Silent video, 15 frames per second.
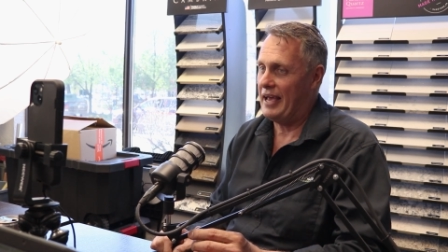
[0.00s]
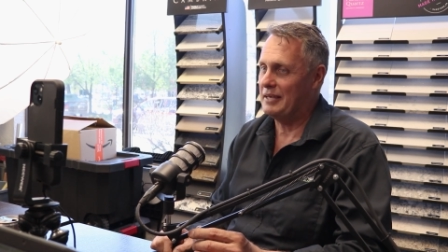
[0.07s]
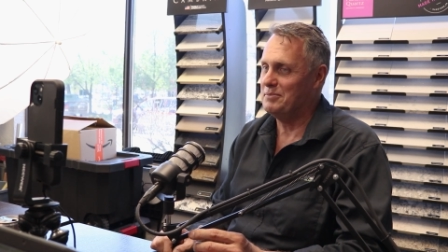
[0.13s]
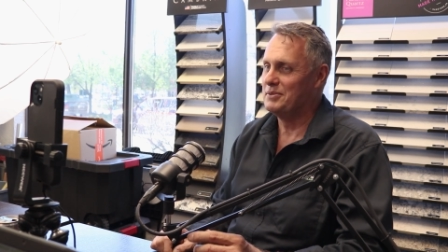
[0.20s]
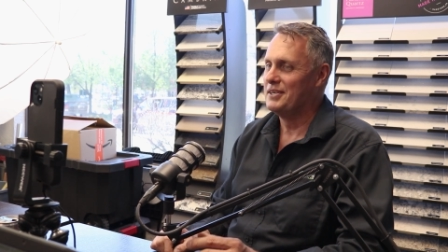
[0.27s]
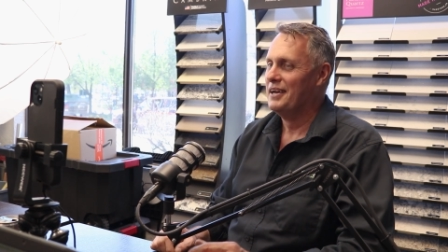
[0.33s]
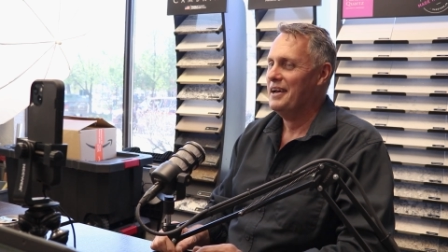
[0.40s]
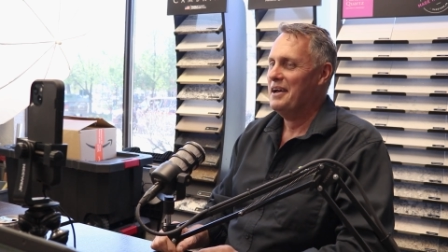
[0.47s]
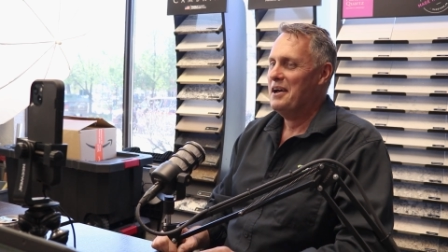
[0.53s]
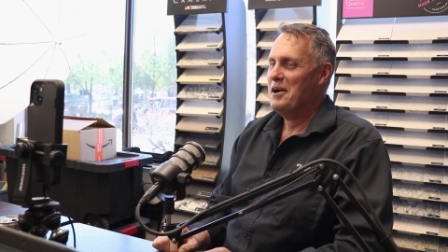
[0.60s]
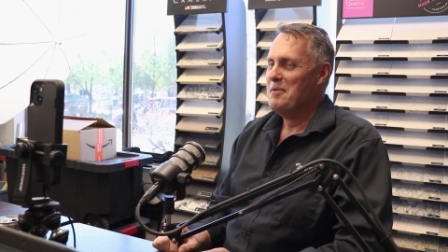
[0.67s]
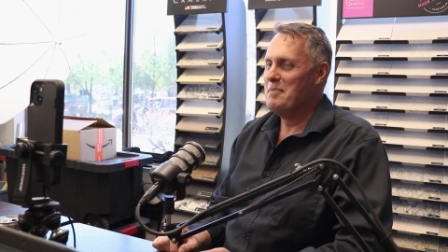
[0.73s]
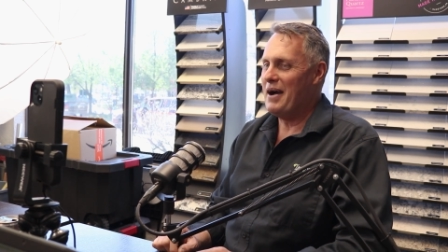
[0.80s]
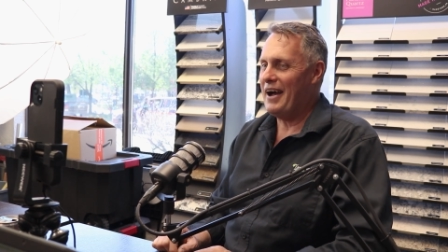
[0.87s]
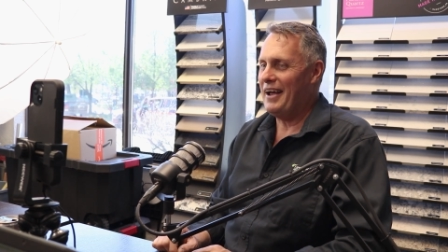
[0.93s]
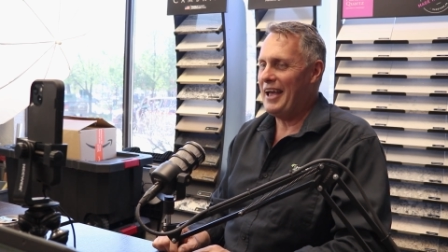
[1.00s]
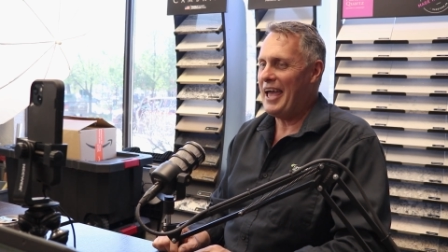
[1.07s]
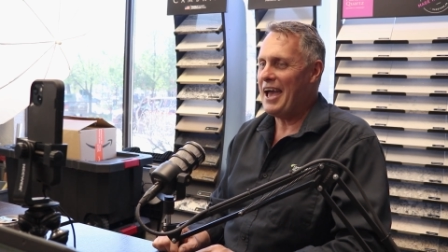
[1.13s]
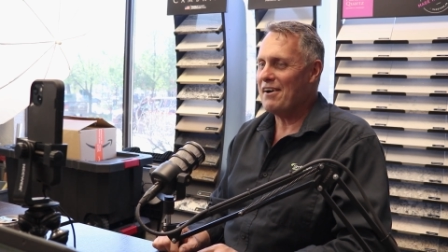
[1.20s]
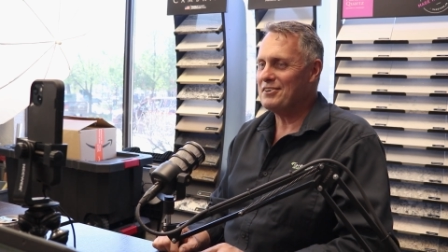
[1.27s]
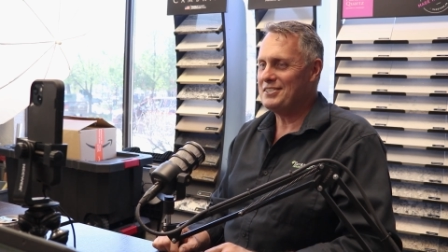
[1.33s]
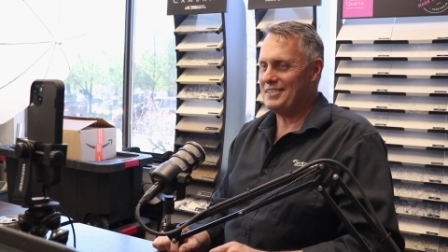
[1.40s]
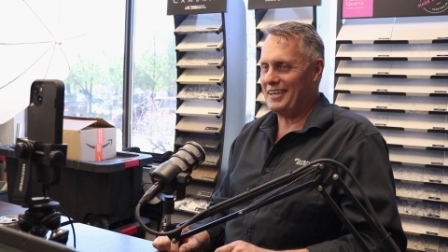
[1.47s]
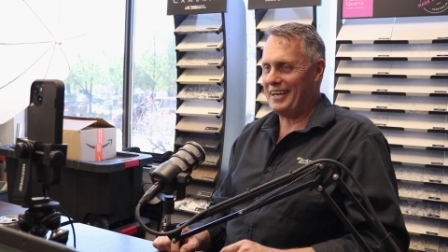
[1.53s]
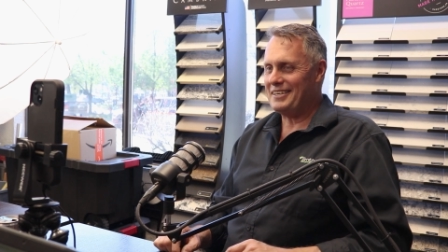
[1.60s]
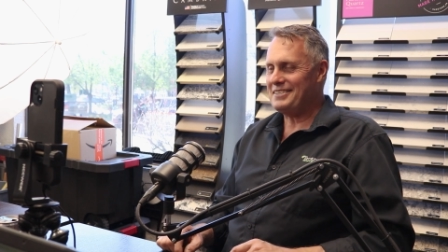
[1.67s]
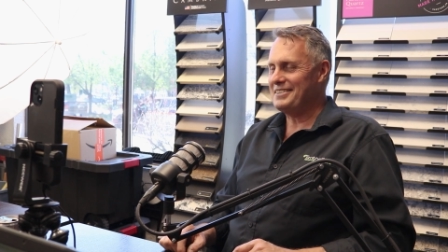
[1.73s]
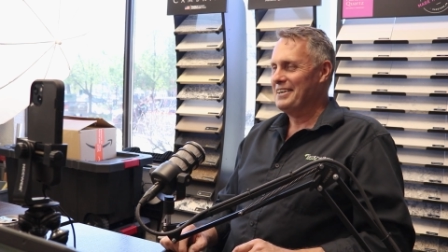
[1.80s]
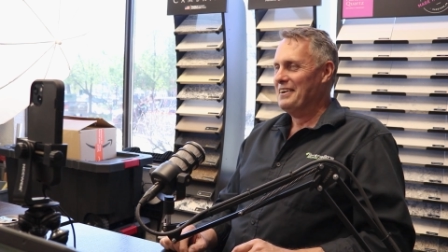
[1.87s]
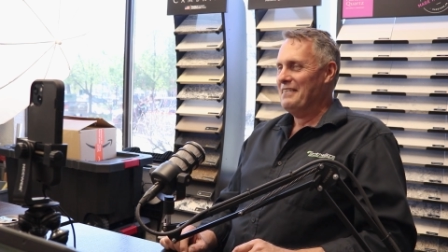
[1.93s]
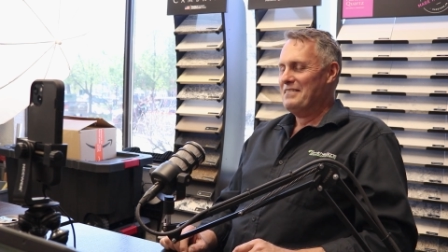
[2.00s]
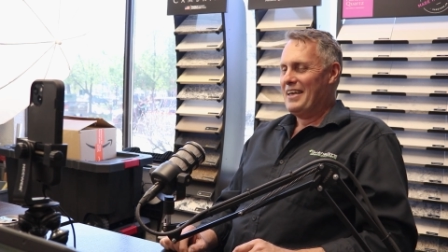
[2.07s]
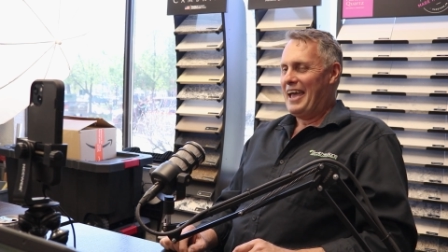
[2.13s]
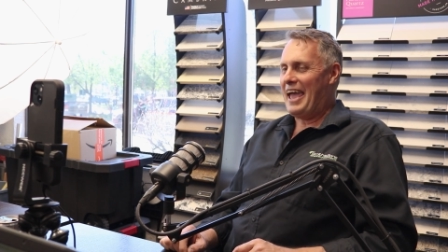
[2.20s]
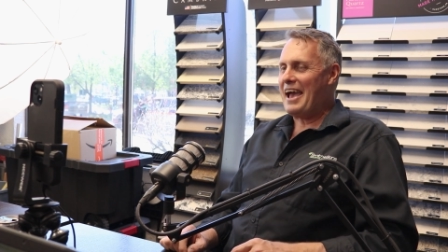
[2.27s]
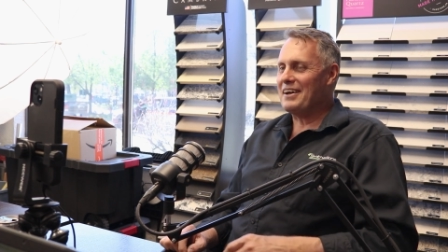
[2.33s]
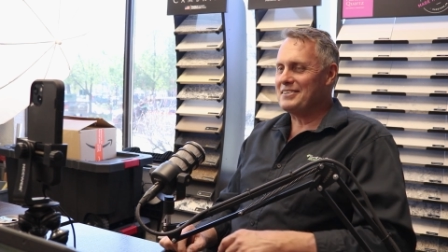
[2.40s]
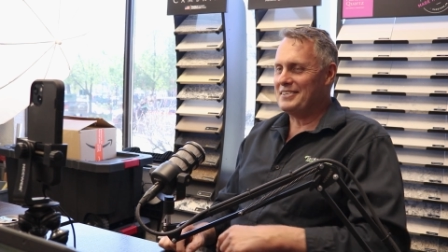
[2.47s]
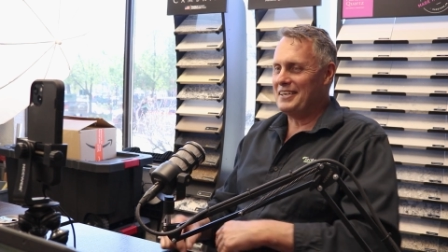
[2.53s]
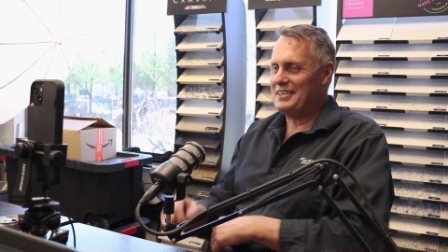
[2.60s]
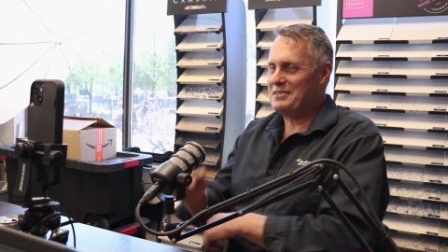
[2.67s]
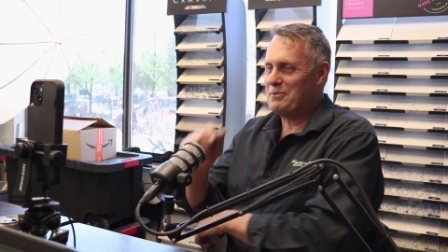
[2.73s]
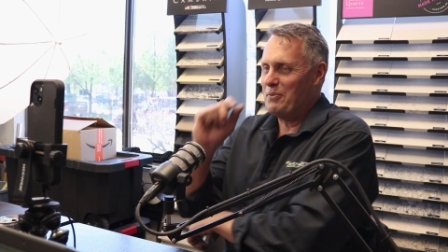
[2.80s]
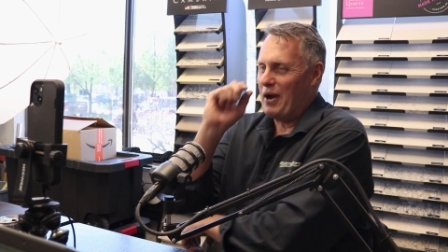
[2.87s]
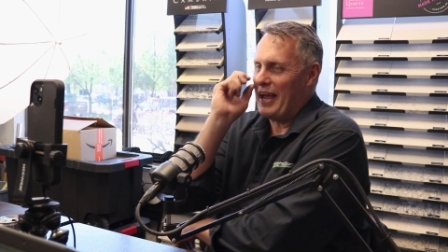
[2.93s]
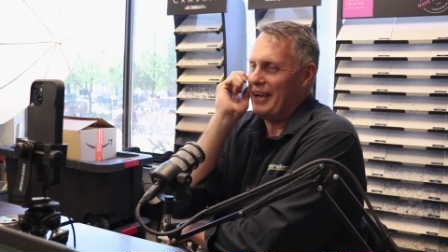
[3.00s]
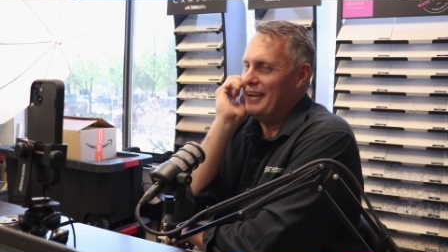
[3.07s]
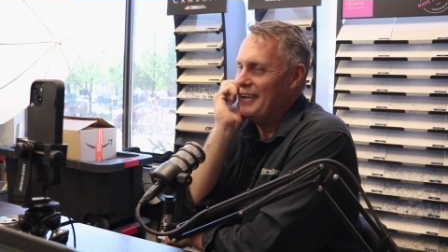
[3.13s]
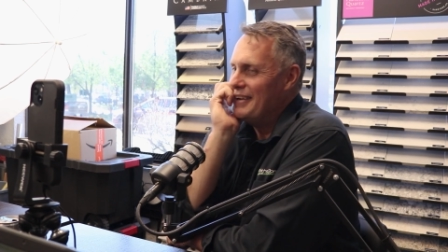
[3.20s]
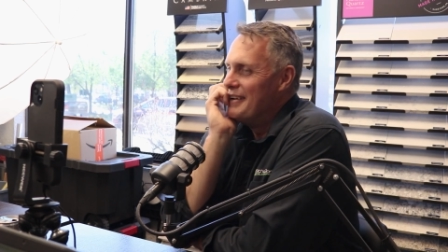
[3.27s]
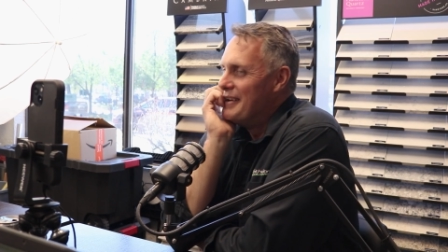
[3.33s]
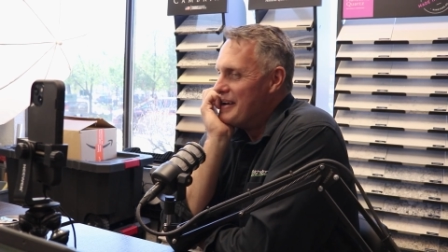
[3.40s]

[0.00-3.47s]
names. But how's this? How's this when?